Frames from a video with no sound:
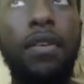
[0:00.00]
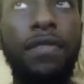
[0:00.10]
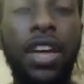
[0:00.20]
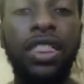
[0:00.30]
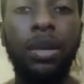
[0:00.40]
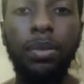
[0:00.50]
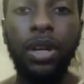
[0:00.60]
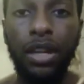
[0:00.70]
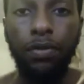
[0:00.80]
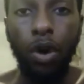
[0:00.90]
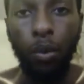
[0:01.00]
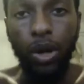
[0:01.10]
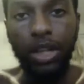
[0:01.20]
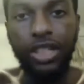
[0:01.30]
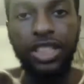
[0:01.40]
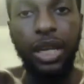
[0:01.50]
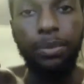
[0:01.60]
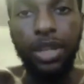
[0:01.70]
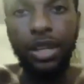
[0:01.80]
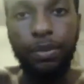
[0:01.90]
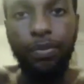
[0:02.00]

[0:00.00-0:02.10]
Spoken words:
Faith and belief are one and the same thing.